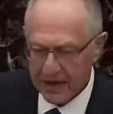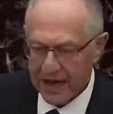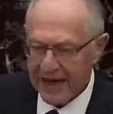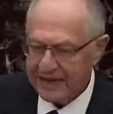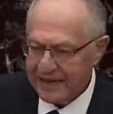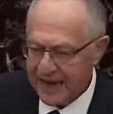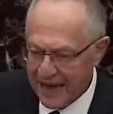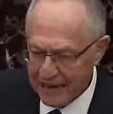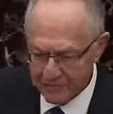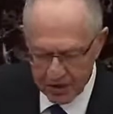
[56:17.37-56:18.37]
and
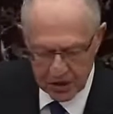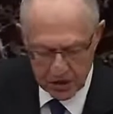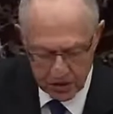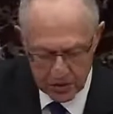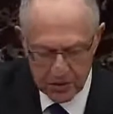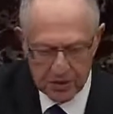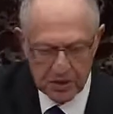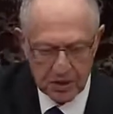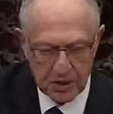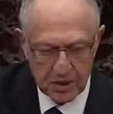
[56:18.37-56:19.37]
can be
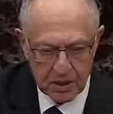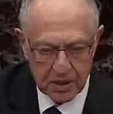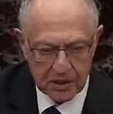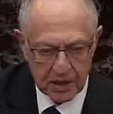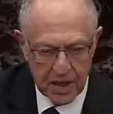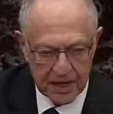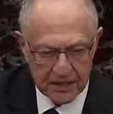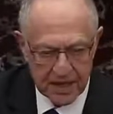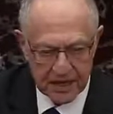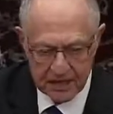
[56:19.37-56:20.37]
used in the
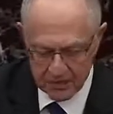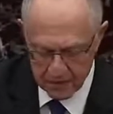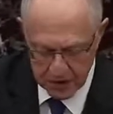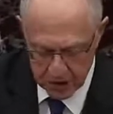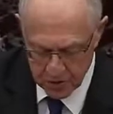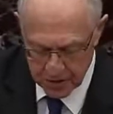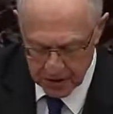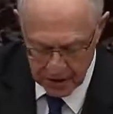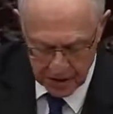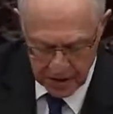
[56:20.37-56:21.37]
context of impeachment.
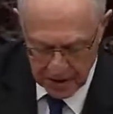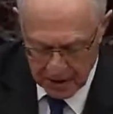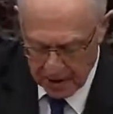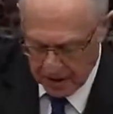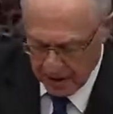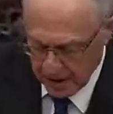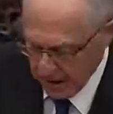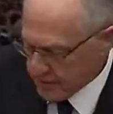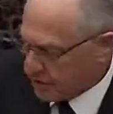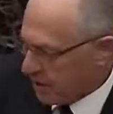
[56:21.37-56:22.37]

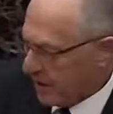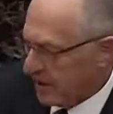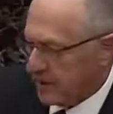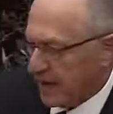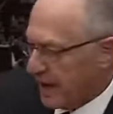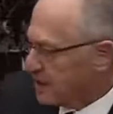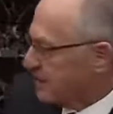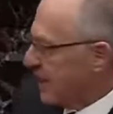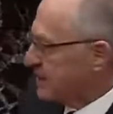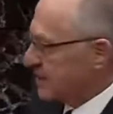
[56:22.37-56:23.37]
I'm sorry, House
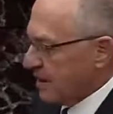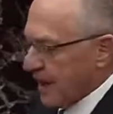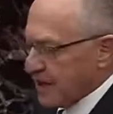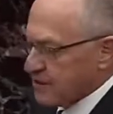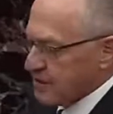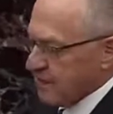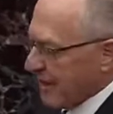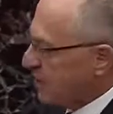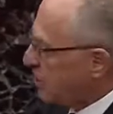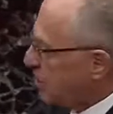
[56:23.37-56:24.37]

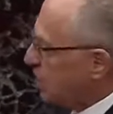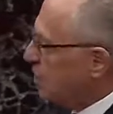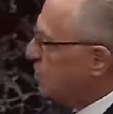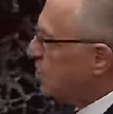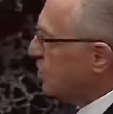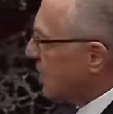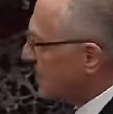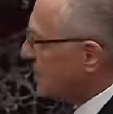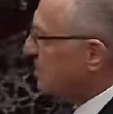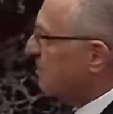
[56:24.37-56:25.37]
managers, you
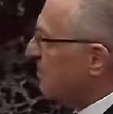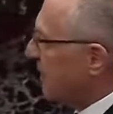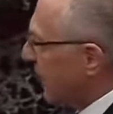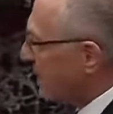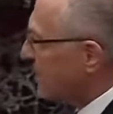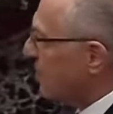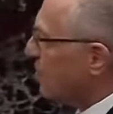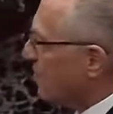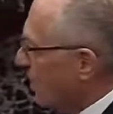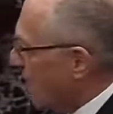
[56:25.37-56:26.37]
just picked the
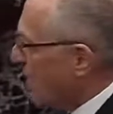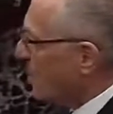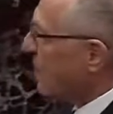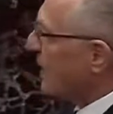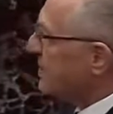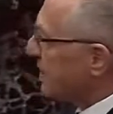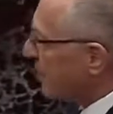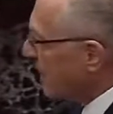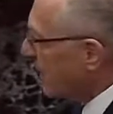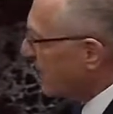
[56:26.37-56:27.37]
wrong criteria.